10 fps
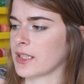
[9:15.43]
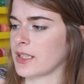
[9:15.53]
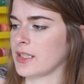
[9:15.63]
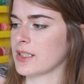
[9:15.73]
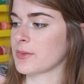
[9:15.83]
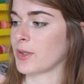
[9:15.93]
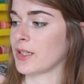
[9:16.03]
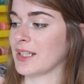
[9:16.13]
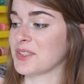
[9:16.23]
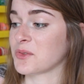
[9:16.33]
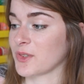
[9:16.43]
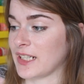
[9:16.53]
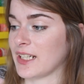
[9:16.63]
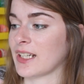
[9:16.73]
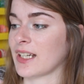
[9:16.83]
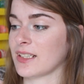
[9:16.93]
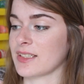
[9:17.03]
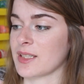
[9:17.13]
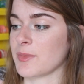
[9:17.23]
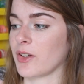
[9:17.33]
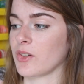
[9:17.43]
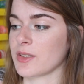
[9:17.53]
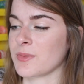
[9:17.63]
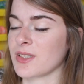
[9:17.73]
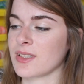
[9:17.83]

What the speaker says: and then this one is green and it says Merry Christmas.